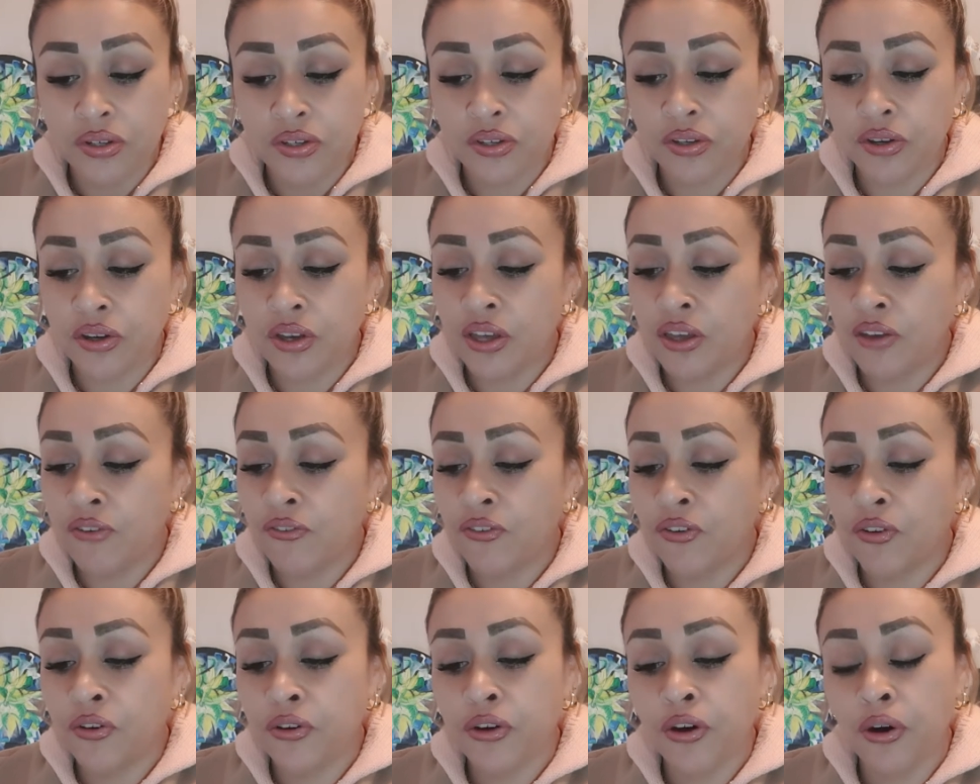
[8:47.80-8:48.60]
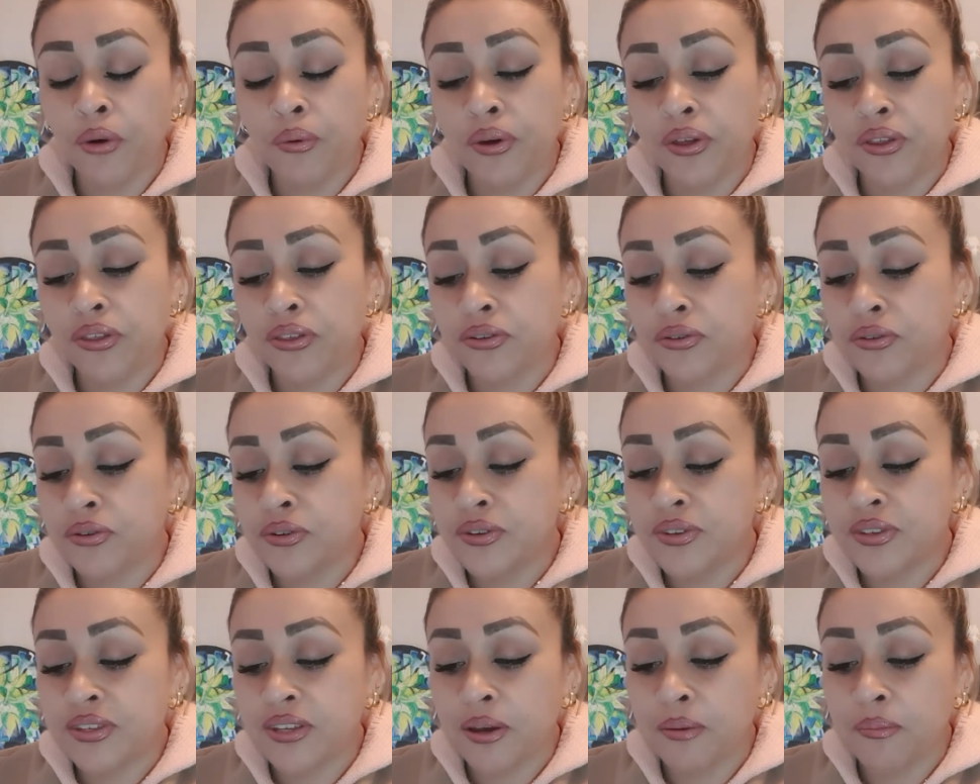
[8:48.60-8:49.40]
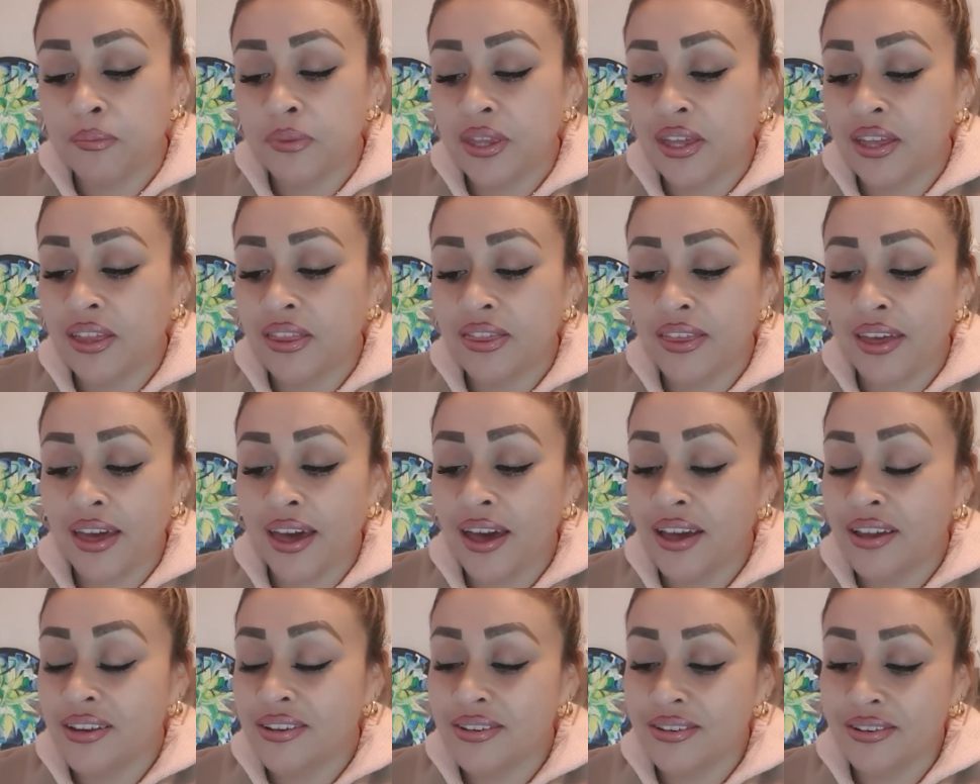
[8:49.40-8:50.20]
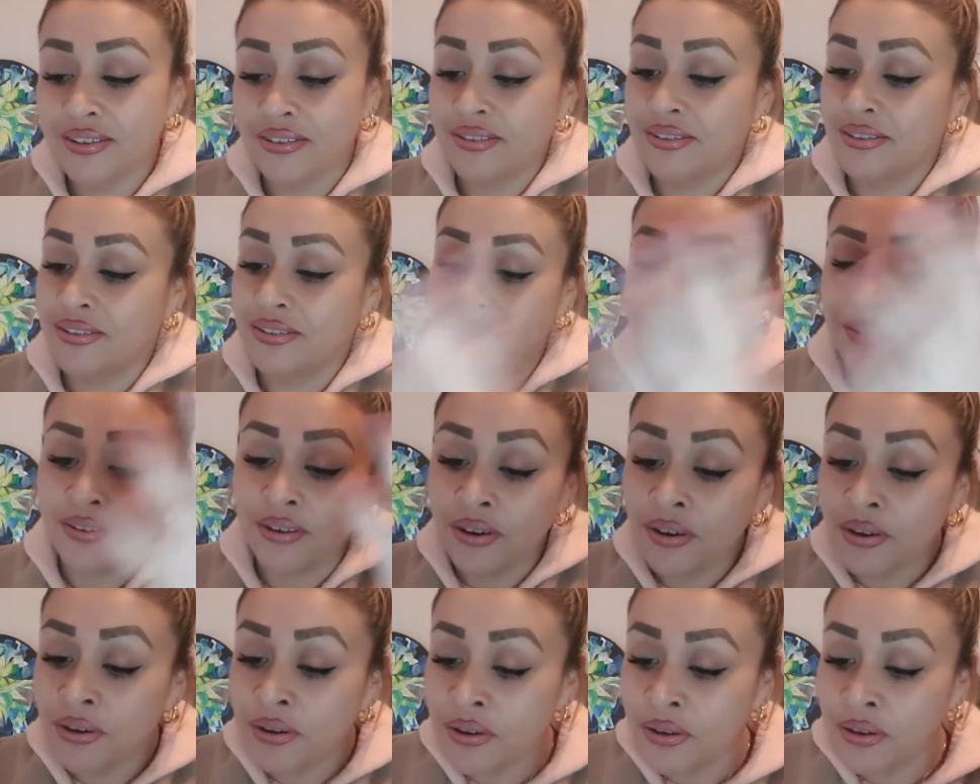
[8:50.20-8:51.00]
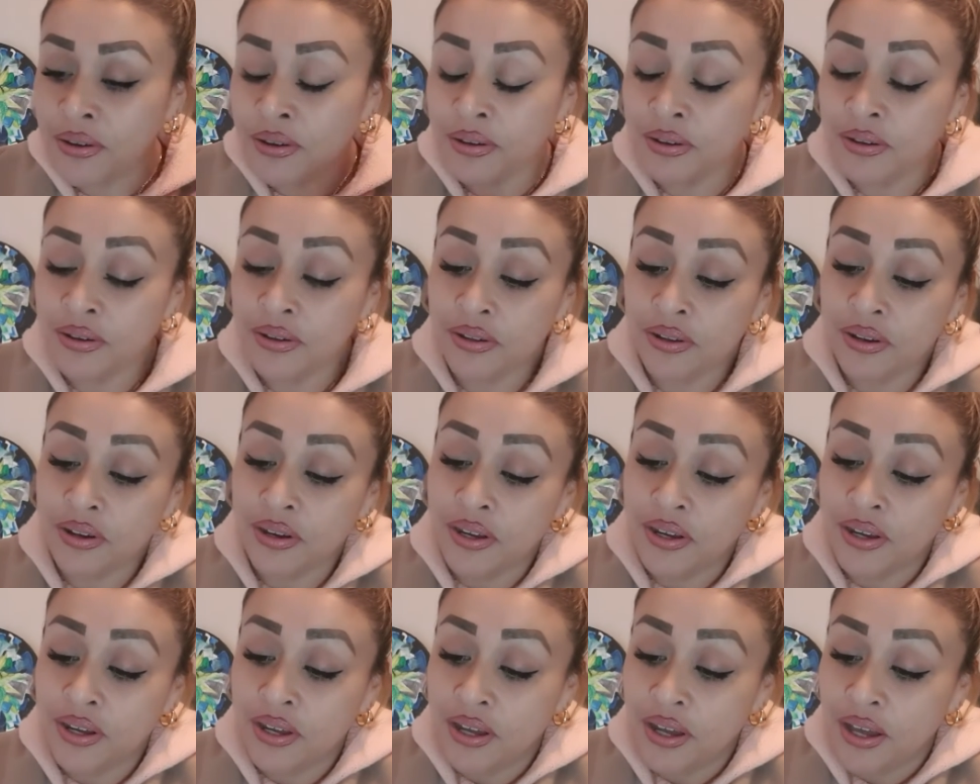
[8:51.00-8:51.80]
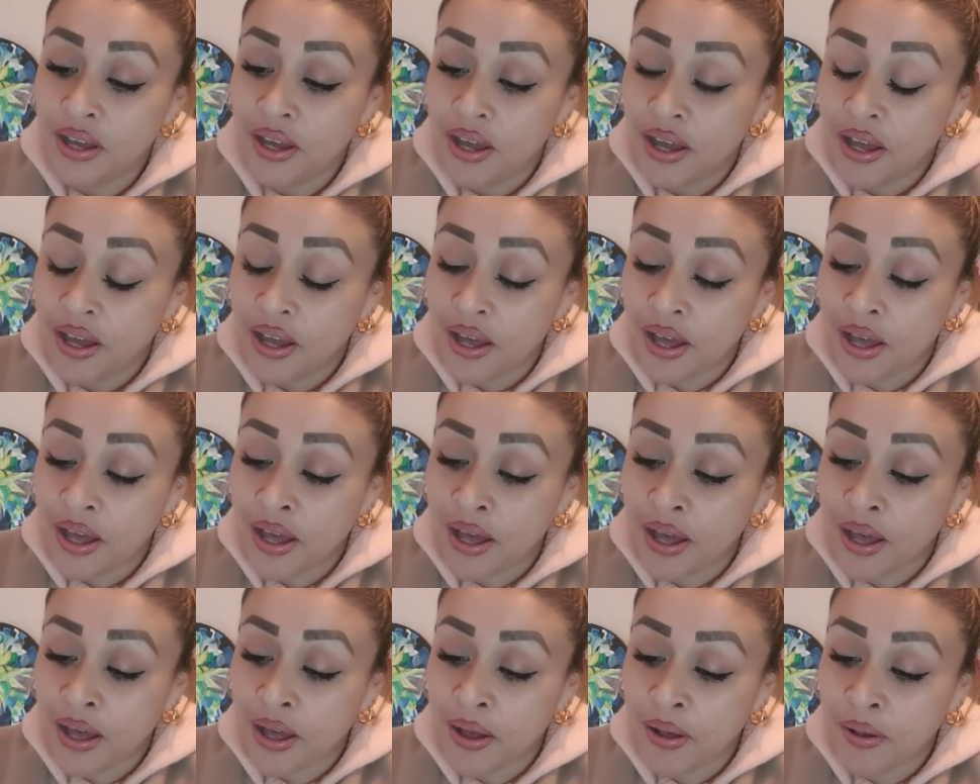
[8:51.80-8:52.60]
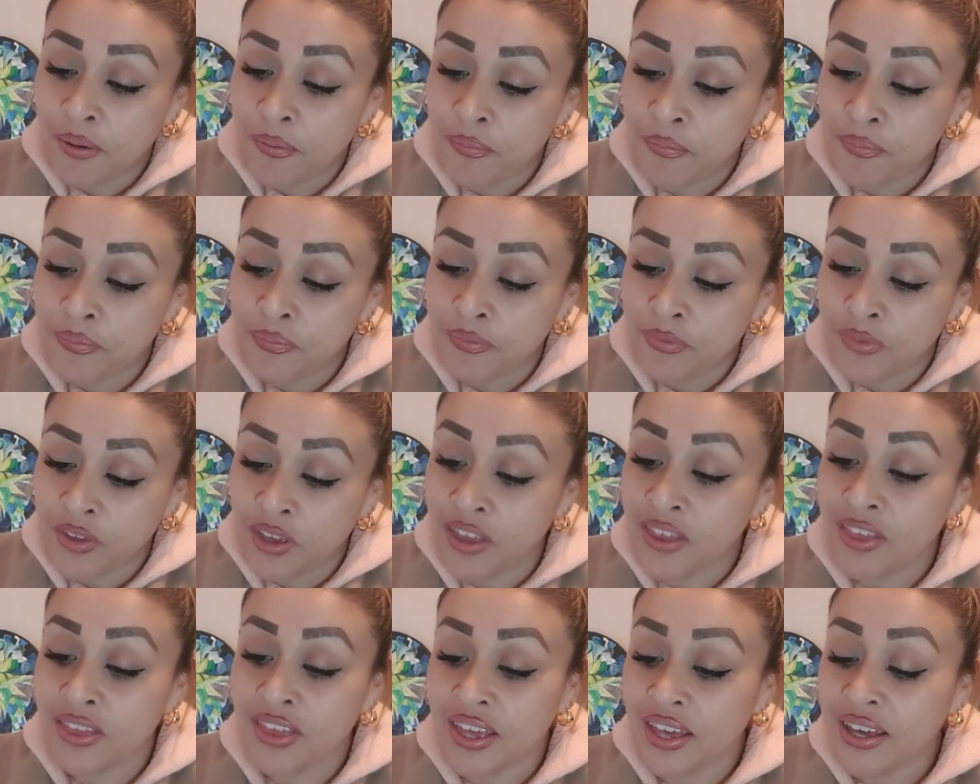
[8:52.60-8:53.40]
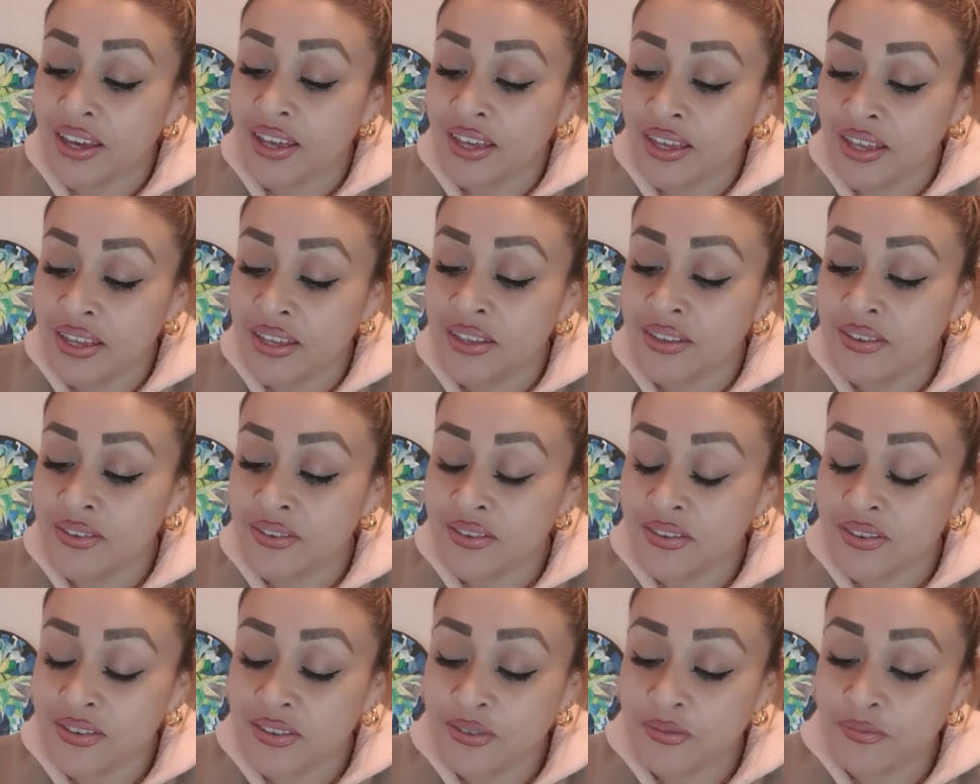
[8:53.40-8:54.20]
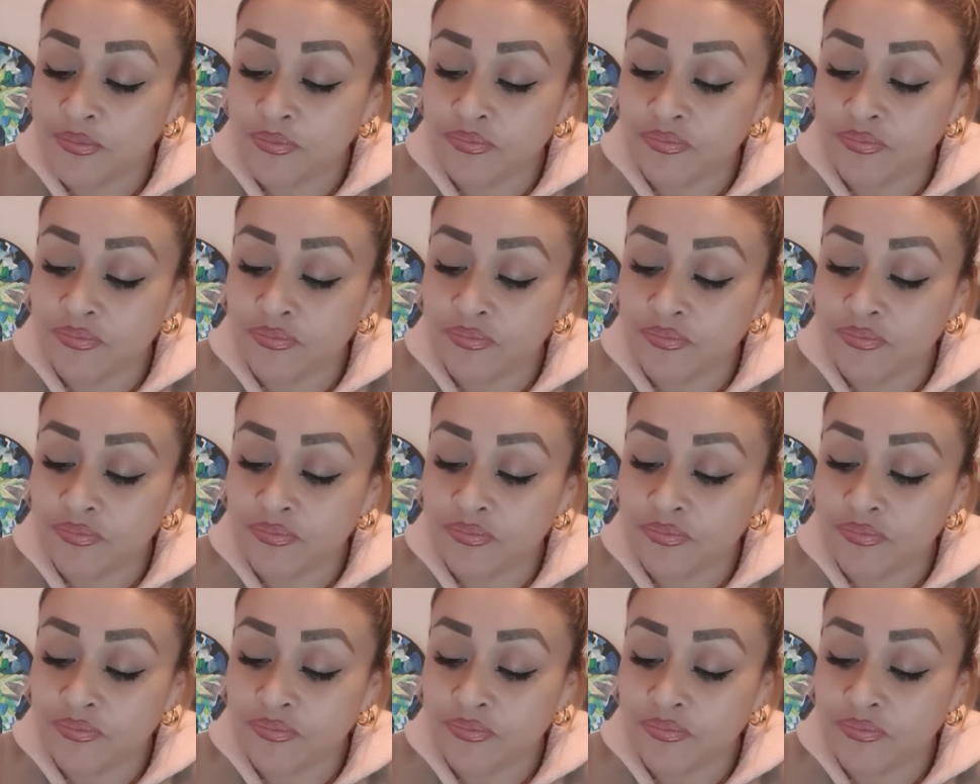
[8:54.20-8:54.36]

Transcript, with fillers: So if you're going through something that, I don't know, um, you think is